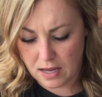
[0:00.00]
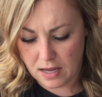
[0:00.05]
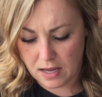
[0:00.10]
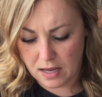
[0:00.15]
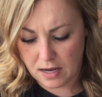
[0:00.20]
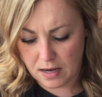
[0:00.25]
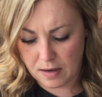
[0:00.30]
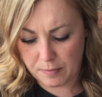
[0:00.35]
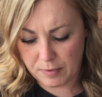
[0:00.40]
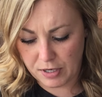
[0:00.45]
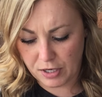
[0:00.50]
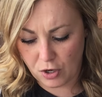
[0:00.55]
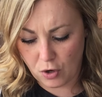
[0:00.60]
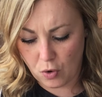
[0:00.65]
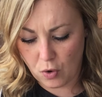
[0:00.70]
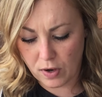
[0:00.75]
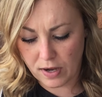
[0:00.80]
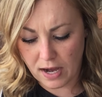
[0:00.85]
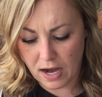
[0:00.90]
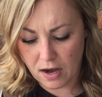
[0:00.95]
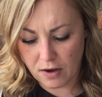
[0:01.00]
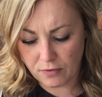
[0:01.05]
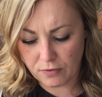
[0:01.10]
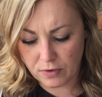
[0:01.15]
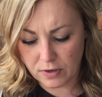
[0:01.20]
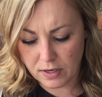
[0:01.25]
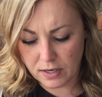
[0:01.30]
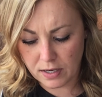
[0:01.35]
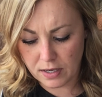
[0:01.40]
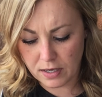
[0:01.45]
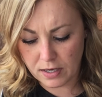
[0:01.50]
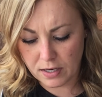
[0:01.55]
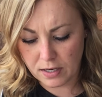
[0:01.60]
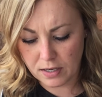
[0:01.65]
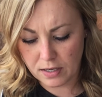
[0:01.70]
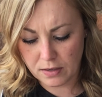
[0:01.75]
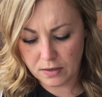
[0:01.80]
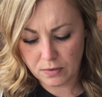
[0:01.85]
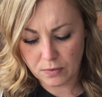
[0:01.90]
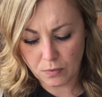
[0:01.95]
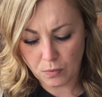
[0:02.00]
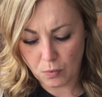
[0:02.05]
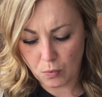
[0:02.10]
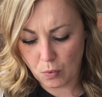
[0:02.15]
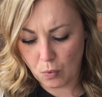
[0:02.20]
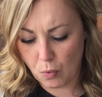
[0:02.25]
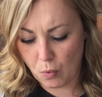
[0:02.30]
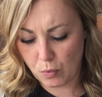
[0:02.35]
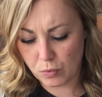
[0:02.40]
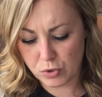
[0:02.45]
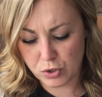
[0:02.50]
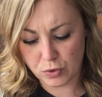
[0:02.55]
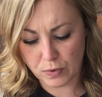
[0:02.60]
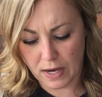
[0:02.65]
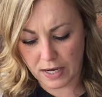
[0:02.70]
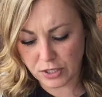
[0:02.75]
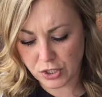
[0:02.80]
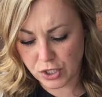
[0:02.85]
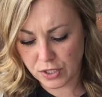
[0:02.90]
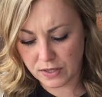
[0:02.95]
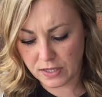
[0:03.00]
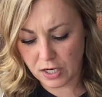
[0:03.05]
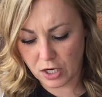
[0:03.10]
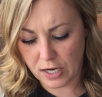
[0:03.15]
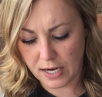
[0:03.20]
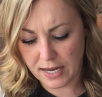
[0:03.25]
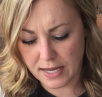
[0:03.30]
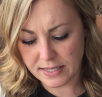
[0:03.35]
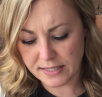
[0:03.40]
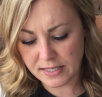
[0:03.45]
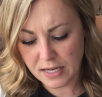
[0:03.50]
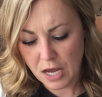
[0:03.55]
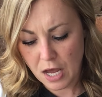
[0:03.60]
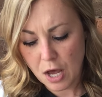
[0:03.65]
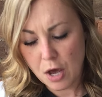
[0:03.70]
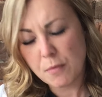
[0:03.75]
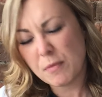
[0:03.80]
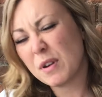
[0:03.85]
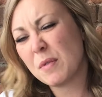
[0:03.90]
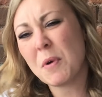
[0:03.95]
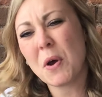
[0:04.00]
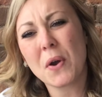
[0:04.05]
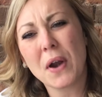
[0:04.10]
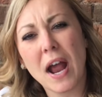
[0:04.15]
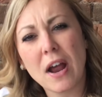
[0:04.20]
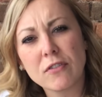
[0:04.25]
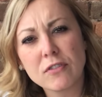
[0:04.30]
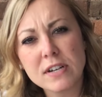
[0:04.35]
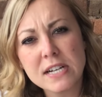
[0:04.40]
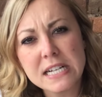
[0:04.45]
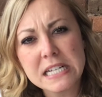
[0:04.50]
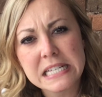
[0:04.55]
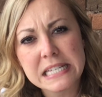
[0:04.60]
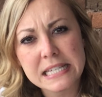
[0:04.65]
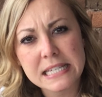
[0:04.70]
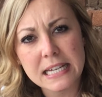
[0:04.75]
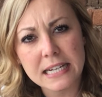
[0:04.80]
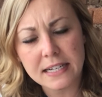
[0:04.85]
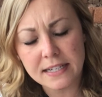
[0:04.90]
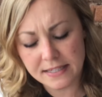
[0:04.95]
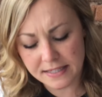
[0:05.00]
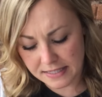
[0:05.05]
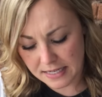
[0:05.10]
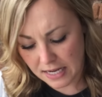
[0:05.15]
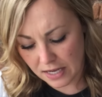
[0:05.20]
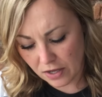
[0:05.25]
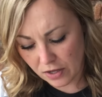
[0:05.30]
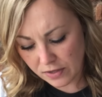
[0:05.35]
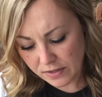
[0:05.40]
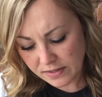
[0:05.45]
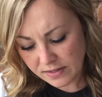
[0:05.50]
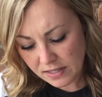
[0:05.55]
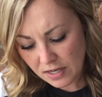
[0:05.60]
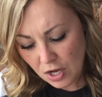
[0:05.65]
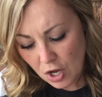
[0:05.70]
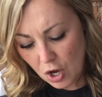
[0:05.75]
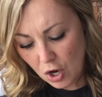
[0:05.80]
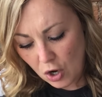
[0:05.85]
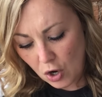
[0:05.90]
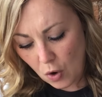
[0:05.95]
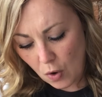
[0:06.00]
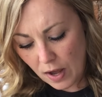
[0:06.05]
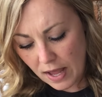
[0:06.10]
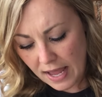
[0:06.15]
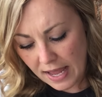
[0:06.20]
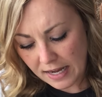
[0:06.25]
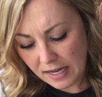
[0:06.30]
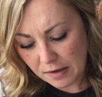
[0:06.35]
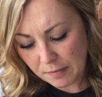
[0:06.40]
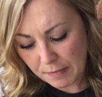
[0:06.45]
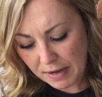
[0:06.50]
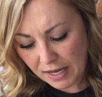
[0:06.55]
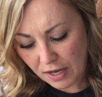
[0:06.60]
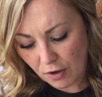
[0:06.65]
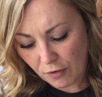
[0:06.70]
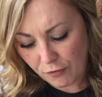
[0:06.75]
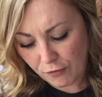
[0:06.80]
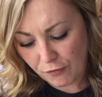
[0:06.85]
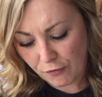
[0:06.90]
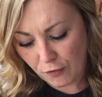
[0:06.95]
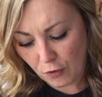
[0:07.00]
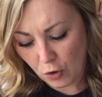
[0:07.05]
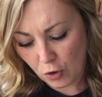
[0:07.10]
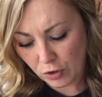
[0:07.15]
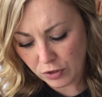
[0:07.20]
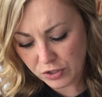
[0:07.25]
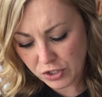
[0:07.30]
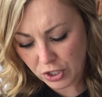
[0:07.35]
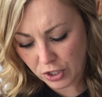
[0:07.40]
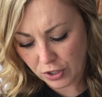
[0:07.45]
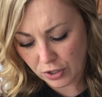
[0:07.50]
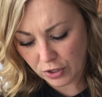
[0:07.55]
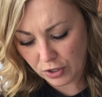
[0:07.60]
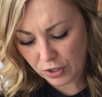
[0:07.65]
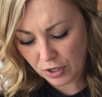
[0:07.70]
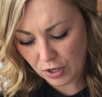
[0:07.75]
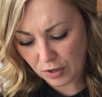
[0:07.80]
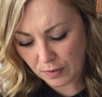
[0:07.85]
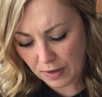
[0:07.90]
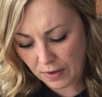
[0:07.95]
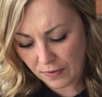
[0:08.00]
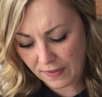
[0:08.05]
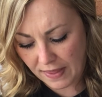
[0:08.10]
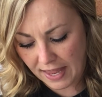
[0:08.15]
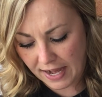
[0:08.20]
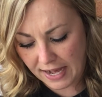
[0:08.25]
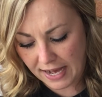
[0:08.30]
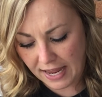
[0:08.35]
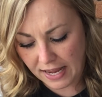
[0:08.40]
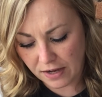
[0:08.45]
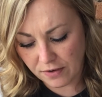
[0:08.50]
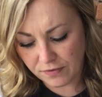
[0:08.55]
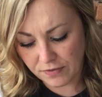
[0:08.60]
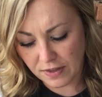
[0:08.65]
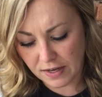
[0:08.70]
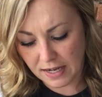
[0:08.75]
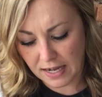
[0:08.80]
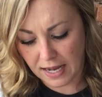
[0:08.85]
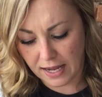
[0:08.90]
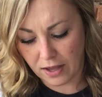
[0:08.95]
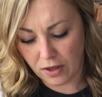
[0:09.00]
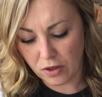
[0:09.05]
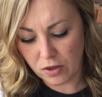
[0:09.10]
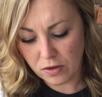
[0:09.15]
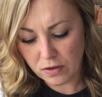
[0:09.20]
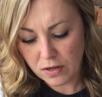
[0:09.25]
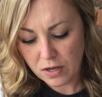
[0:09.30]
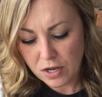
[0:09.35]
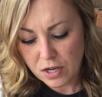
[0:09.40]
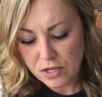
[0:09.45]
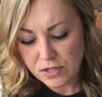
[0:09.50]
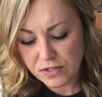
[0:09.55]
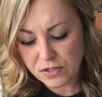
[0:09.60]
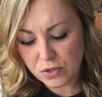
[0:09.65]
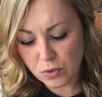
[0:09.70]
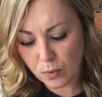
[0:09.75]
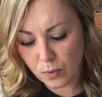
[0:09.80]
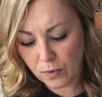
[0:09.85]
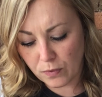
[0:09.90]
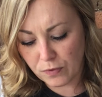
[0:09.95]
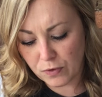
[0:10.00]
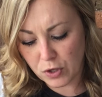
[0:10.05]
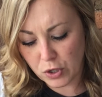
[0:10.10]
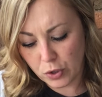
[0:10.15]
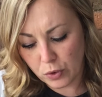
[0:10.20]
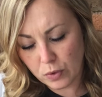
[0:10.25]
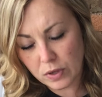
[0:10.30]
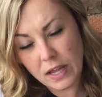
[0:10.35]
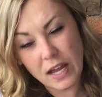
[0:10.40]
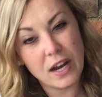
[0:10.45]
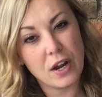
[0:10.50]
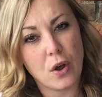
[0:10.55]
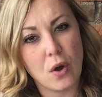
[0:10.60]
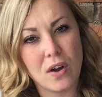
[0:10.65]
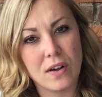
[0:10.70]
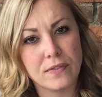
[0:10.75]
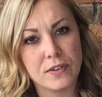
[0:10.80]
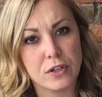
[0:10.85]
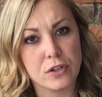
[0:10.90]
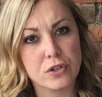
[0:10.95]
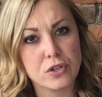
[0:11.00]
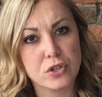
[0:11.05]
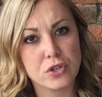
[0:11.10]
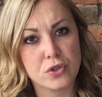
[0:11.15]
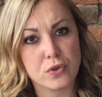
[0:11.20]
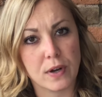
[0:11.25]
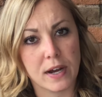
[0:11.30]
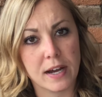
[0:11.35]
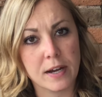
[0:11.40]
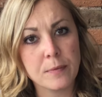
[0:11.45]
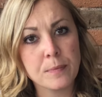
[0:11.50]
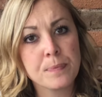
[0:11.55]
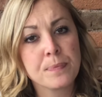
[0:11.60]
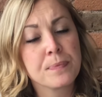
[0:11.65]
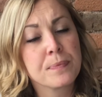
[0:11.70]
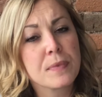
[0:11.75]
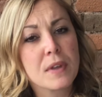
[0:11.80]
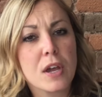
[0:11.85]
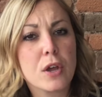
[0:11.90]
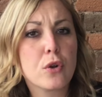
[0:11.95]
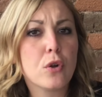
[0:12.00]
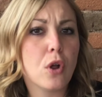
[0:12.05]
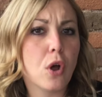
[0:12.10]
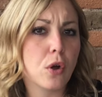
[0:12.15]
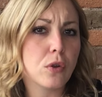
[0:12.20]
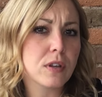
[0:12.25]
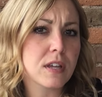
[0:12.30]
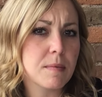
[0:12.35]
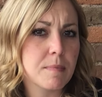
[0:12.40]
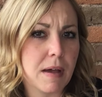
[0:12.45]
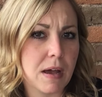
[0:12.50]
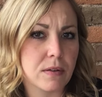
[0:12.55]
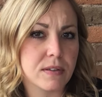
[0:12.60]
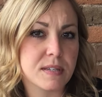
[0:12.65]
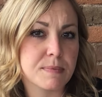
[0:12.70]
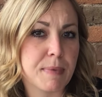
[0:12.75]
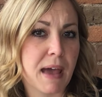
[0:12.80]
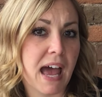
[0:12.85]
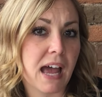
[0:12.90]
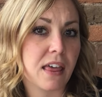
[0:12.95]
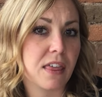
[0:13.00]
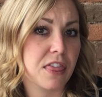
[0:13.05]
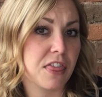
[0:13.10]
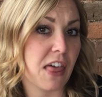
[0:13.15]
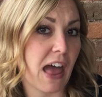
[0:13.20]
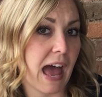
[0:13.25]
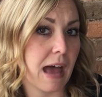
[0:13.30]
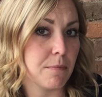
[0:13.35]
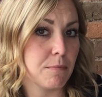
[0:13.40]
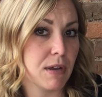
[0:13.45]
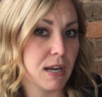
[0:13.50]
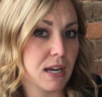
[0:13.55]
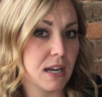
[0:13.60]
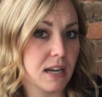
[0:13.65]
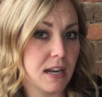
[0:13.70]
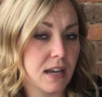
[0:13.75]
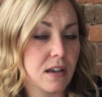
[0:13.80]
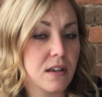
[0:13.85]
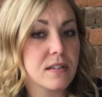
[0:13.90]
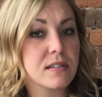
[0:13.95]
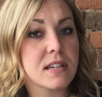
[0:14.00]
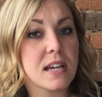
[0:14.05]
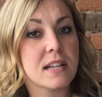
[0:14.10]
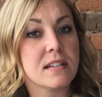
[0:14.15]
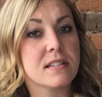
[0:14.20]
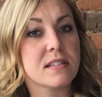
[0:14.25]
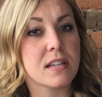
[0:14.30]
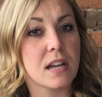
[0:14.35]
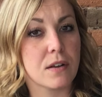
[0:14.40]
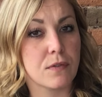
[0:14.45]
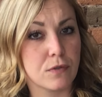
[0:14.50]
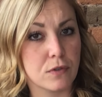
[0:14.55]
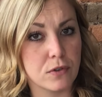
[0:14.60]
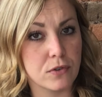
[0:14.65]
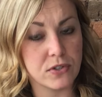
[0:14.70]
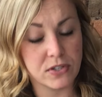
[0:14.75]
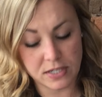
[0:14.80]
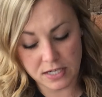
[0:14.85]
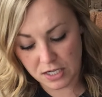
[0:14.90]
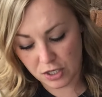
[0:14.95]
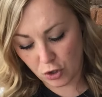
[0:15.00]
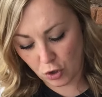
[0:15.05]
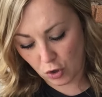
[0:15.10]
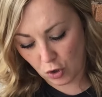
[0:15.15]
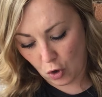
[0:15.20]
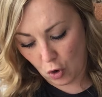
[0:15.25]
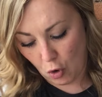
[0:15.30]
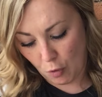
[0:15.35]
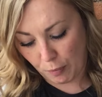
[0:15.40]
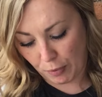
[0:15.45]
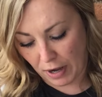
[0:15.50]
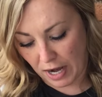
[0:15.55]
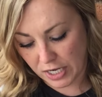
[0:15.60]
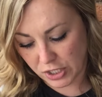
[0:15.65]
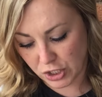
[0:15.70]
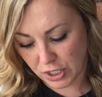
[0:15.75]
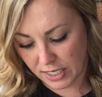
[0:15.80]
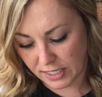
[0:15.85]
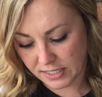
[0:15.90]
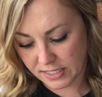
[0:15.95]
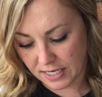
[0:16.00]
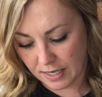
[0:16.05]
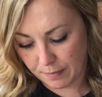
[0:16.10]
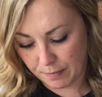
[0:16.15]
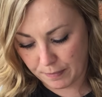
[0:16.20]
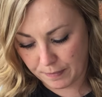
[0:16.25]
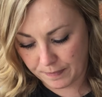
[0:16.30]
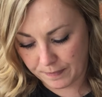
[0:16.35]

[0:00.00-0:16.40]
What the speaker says: And I'm gonna go in every direction there is, but about every 6 nails, go ahead and make a full turn around that head of the nail. So if you let go of your string, it'll only bounce back that many nails instead of loosening your whole project up.